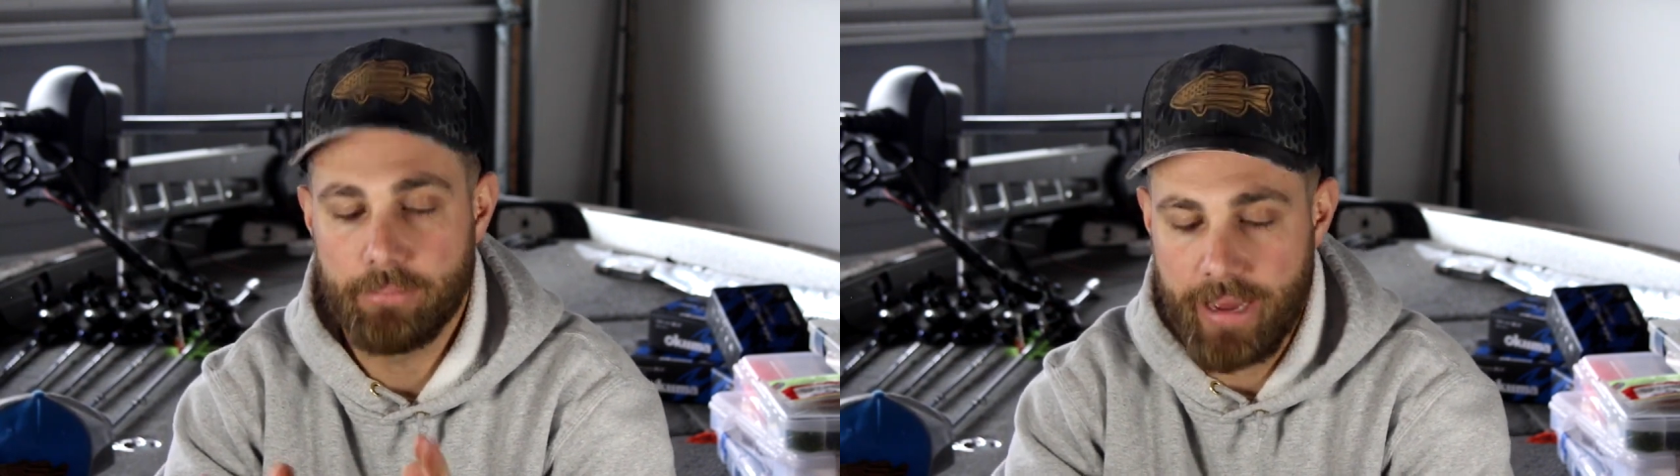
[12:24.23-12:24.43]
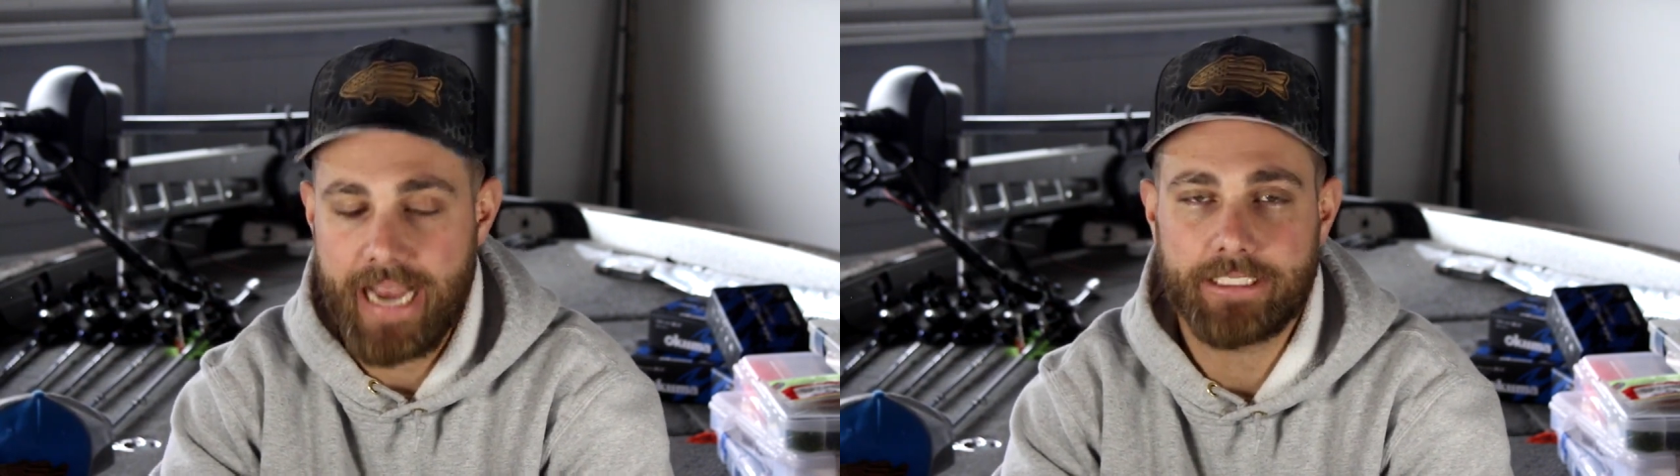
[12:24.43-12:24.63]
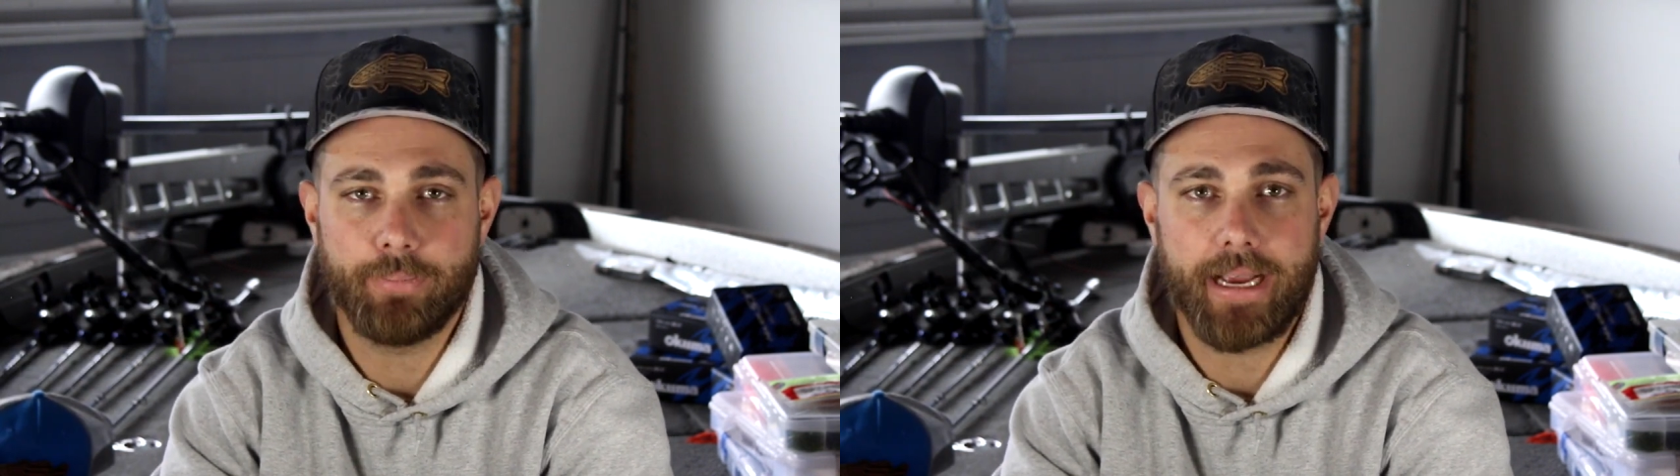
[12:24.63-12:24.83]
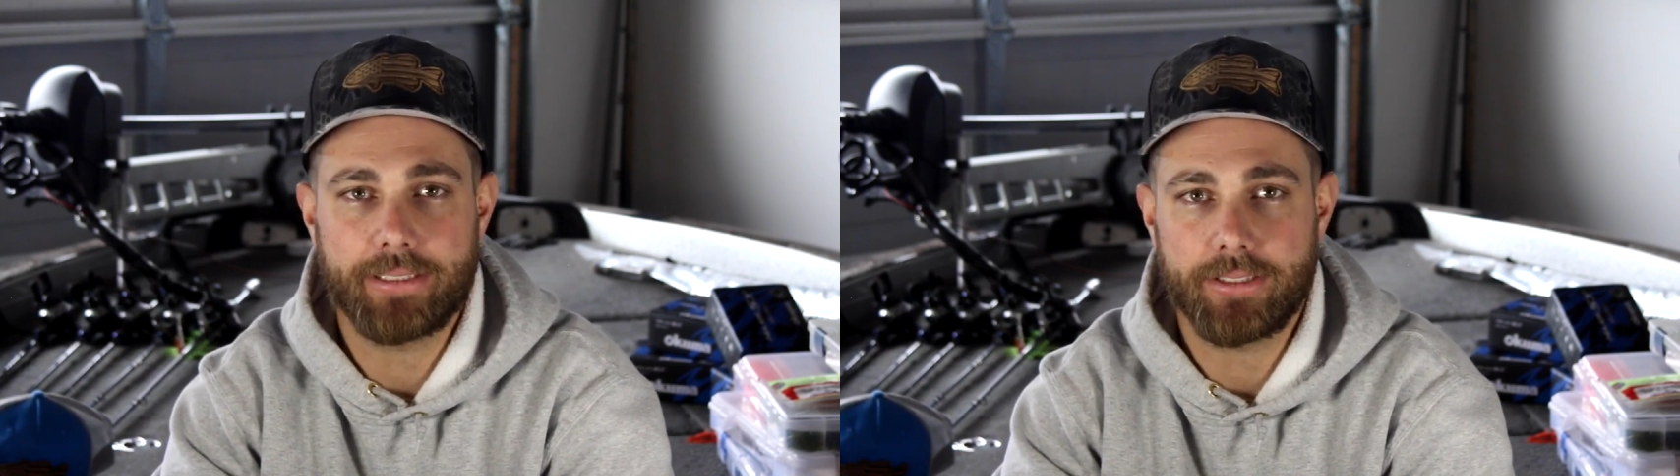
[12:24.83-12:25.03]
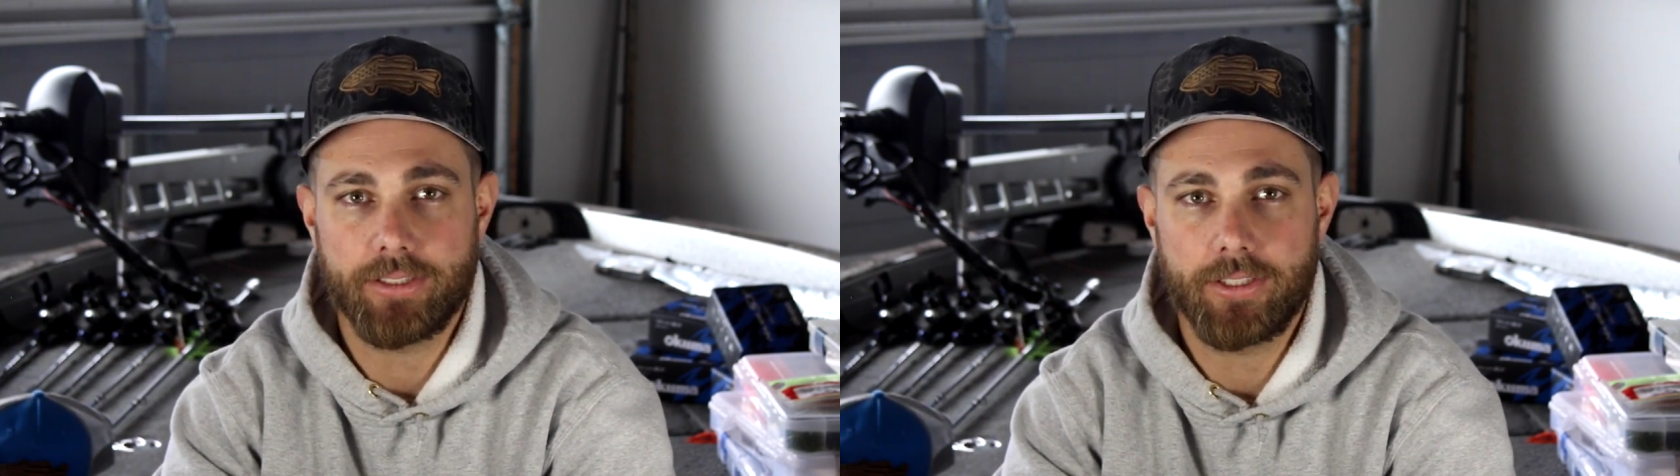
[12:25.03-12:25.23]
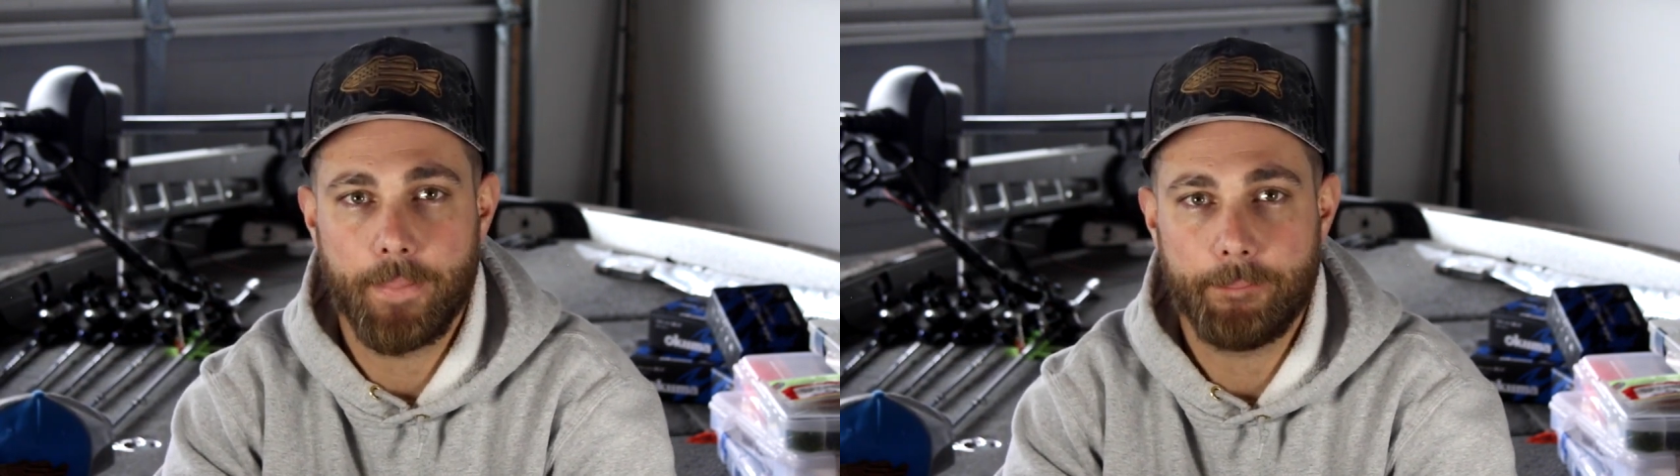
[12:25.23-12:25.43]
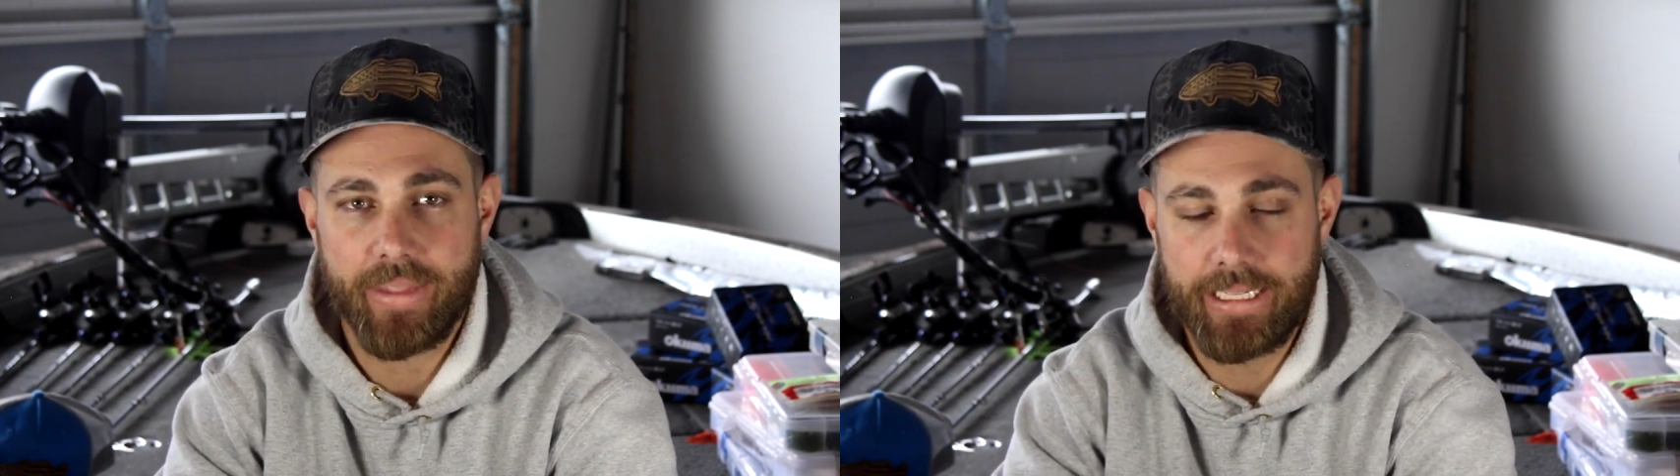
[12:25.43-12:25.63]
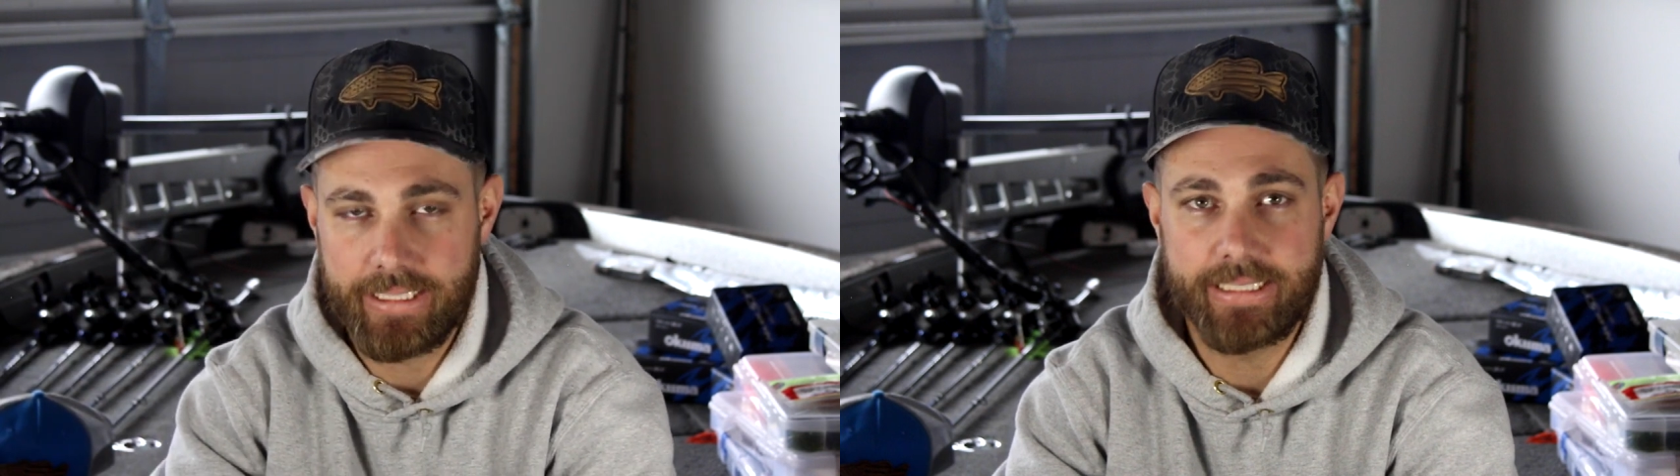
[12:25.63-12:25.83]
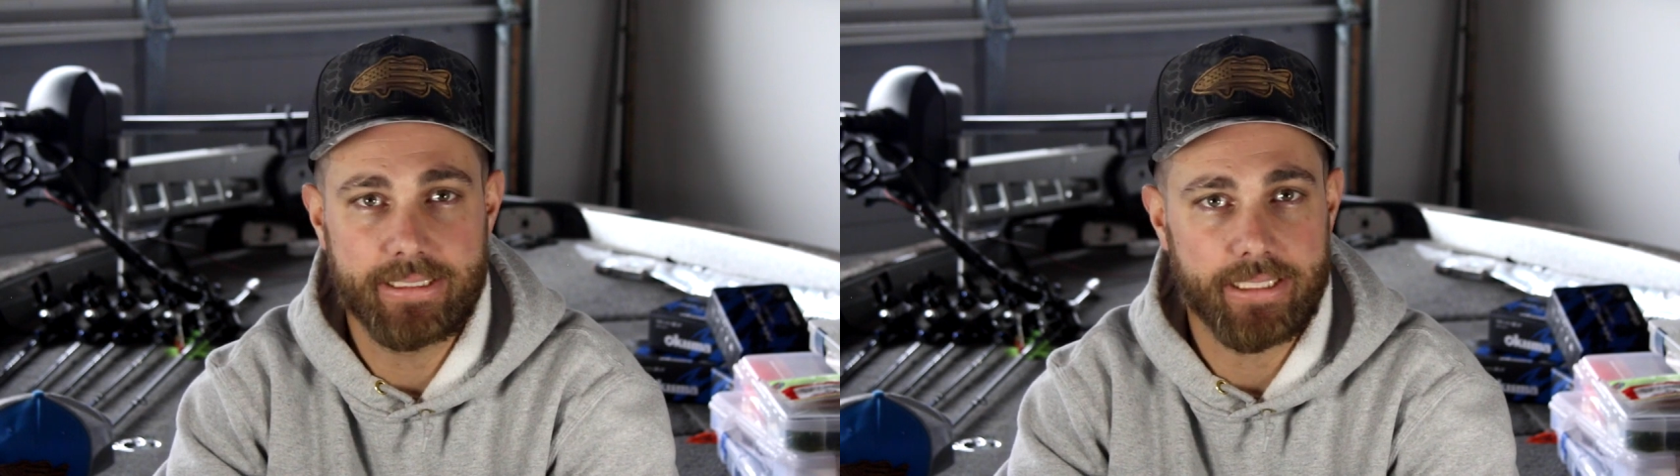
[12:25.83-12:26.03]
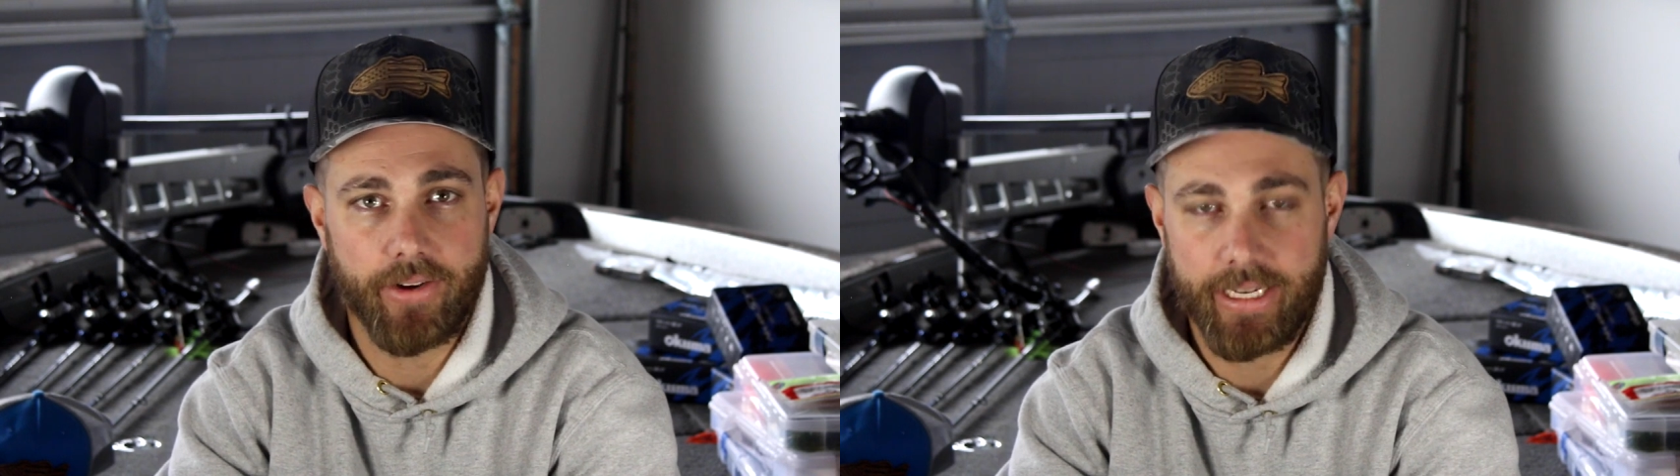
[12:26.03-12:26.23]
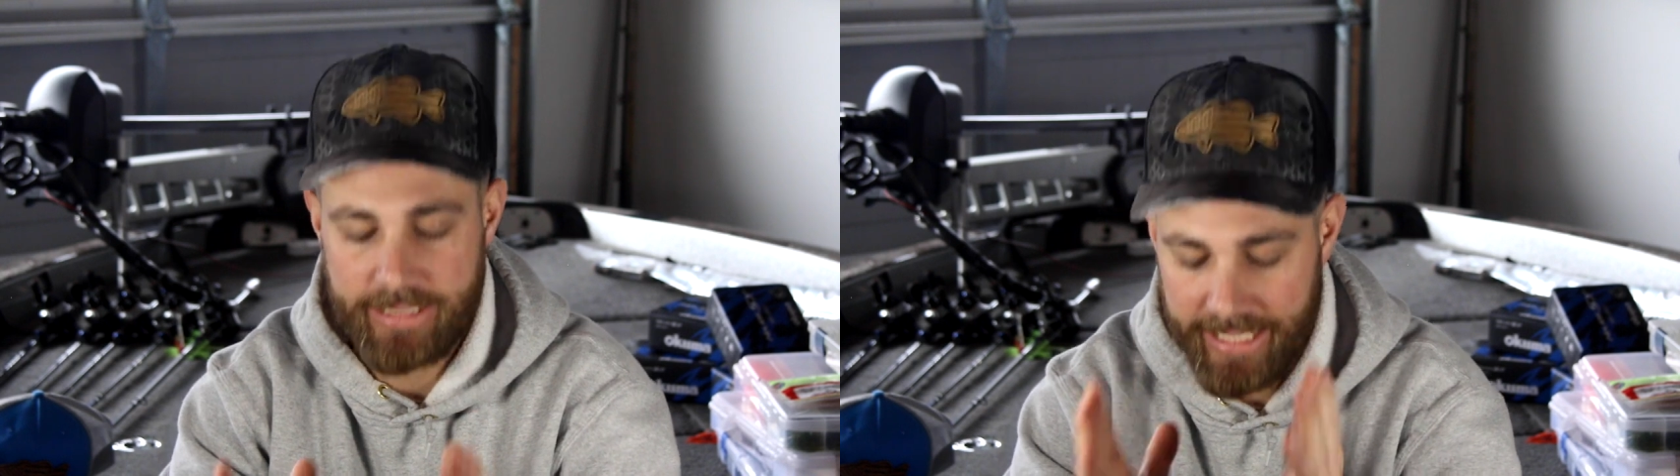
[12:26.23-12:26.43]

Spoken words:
Bassmaster Elite Series.